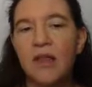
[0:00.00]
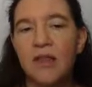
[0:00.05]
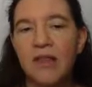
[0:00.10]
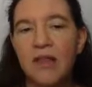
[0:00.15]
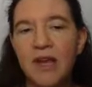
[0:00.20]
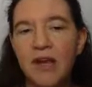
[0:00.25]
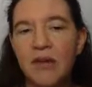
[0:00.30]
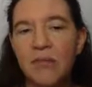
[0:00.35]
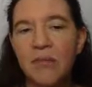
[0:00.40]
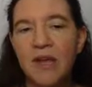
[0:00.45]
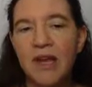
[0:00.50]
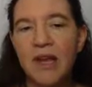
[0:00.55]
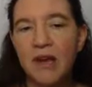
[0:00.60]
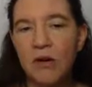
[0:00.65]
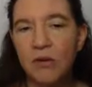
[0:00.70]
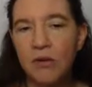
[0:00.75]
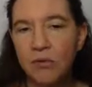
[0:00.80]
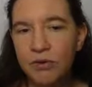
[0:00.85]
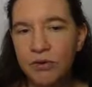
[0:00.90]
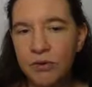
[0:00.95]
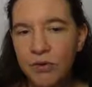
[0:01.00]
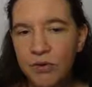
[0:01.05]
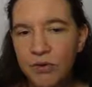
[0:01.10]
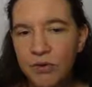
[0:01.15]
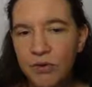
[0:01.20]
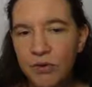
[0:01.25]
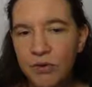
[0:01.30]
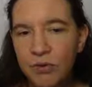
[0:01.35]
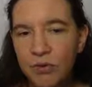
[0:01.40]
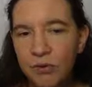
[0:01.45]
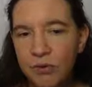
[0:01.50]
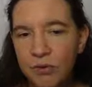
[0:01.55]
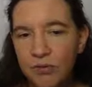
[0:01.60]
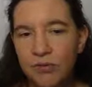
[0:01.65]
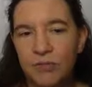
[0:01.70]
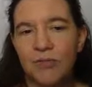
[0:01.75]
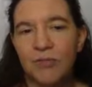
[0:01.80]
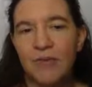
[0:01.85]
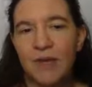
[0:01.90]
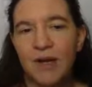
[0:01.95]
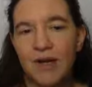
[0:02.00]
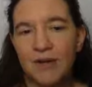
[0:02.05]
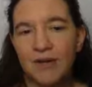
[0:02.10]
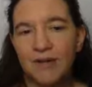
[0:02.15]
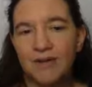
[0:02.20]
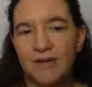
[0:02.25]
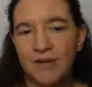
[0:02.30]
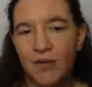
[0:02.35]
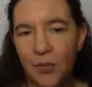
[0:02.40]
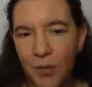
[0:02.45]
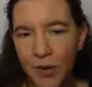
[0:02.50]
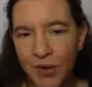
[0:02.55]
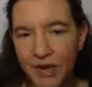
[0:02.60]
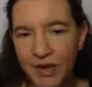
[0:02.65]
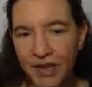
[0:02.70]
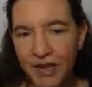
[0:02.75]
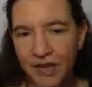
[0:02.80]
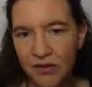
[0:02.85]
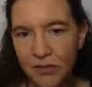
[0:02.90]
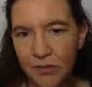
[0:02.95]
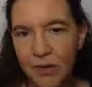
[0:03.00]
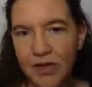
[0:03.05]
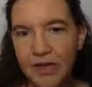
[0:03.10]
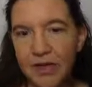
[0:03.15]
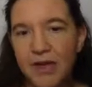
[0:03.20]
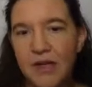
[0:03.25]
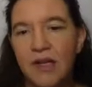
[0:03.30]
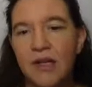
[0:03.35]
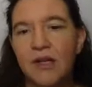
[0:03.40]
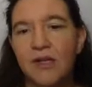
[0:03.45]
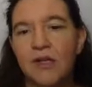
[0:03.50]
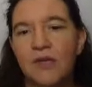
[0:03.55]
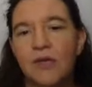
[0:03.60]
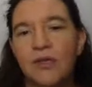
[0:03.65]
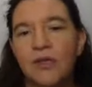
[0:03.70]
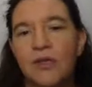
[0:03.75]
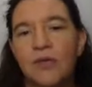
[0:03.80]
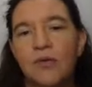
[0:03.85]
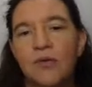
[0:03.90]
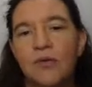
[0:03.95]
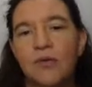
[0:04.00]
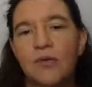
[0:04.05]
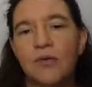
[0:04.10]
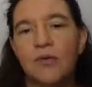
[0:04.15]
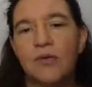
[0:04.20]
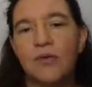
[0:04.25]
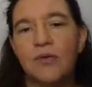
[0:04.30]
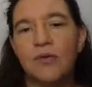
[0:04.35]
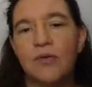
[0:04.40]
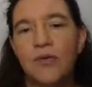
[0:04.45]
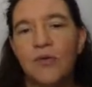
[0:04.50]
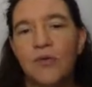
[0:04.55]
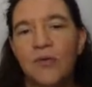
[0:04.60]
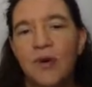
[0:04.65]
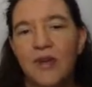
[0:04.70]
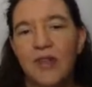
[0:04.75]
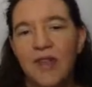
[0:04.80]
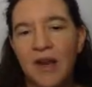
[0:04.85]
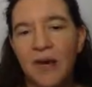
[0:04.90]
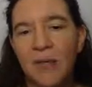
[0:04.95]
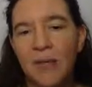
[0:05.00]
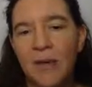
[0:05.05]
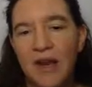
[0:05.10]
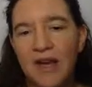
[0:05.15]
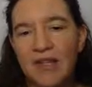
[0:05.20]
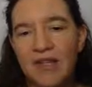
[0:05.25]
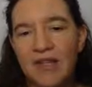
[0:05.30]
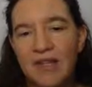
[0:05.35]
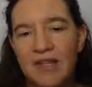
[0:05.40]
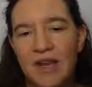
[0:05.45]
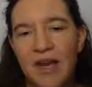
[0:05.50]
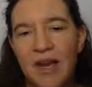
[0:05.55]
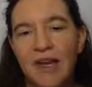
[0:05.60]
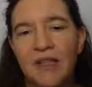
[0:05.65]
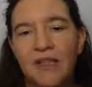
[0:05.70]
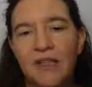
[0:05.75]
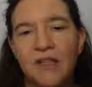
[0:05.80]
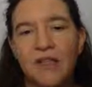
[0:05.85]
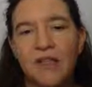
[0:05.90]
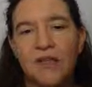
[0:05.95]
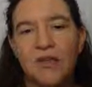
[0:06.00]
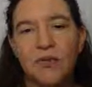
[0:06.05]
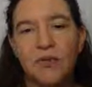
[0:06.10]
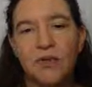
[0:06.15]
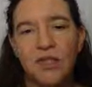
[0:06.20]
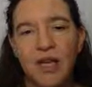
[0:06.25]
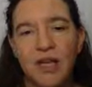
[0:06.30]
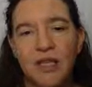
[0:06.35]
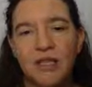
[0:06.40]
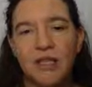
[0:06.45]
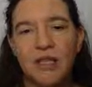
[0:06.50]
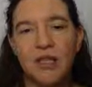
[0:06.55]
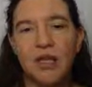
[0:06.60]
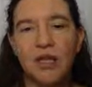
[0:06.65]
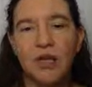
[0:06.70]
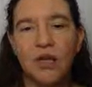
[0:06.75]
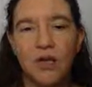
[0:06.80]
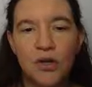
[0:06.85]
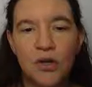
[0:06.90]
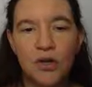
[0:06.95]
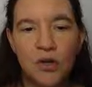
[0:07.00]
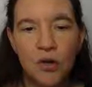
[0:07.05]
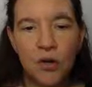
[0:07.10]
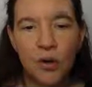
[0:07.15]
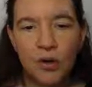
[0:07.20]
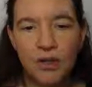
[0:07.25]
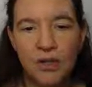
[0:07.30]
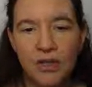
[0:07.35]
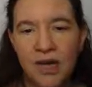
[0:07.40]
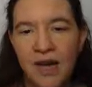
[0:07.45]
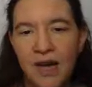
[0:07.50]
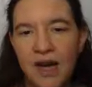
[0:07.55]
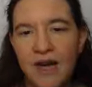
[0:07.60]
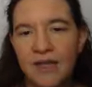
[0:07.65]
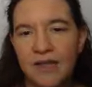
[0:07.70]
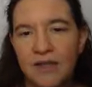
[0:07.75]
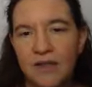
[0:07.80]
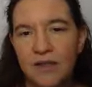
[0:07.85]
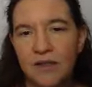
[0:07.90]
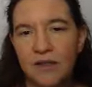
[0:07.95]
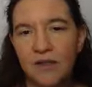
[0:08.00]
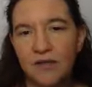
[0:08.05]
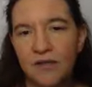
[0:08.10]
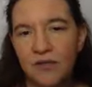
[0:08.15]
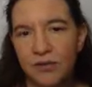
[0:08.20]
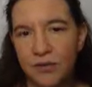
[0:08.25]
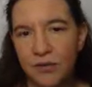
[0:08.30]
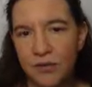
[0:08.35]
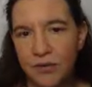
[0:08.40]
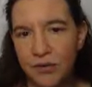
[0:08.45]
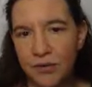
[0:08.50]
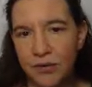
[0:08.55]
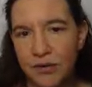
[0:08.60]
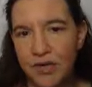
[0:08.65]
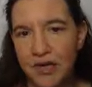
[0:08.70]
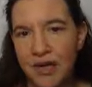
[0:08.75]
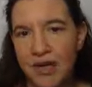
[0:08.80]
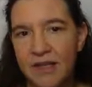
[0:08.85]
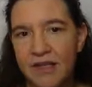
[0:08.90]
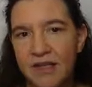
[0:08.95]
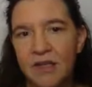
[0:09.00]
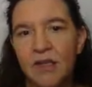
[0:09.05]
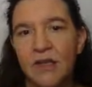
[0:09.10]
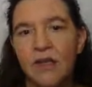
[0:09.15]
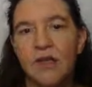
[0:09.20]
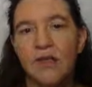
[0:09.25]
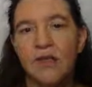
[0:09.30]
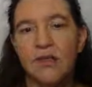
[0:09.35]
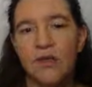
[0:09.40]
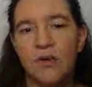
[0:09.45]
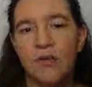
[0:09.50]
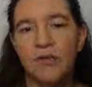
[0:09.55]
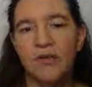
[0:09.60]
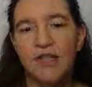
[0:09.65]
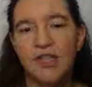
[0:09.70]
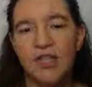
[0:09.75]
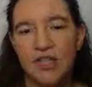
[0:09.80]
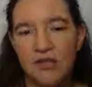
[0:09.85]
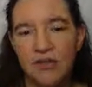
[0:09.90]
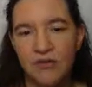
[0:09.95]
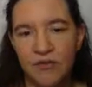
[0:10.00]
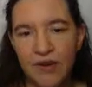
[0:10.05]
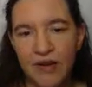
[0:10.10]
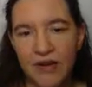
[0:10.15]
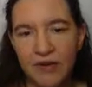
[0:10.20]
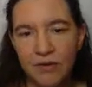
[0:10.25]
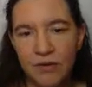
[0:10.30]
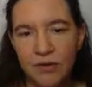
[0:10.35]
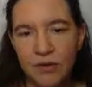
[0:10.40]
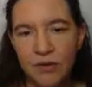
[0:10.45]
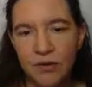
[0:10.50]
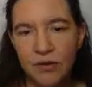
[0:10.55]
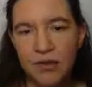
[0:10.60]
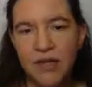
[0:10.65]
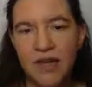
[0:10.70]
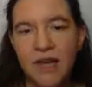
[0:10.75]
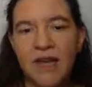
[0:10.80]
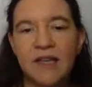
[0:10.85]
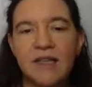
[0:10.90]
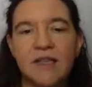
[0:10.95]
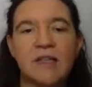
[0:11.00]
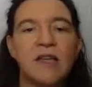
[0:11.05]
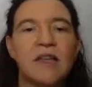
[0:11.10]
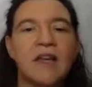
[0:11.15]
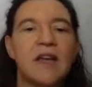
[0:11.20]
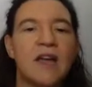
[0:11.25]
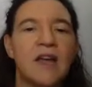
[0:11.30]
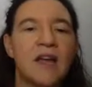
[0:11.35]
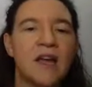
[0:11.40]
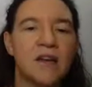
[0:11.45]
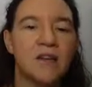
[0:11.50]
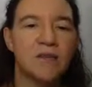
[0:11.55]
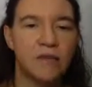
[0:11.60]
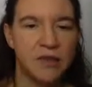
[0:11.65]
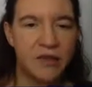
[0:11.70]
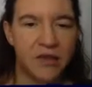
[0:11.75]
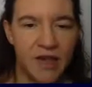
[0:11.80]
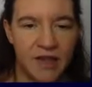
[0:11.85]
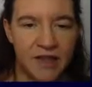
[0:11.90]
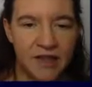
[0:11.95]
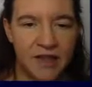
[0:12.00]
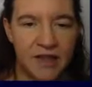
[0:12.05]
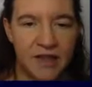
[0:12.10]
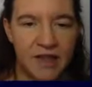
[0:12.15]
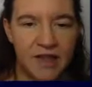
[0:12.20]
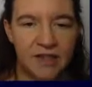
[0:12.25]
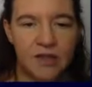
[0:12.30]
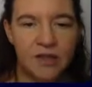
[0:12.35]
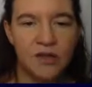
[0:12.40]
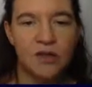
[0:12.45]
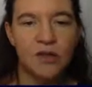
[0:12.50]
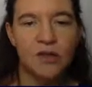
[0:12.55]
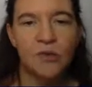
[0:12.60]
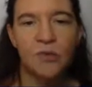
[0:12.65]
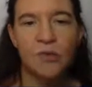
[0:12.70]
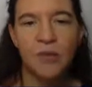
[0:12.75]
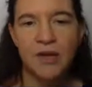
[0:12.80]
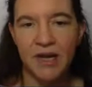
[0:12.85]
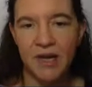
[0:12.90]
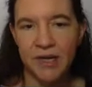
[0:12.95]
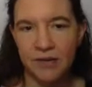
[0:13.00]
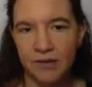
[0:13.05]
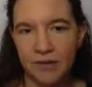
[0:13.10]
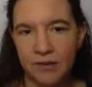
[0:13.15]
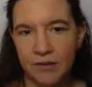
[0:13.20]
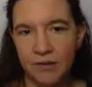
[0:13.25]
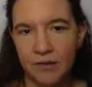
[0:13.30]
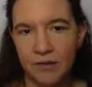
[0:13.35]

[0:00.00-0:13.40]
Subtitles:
then we can also, well, win this one. So we then might decide to just not ask for certain x. So then we just fail for certain x, and for the other x, we ask.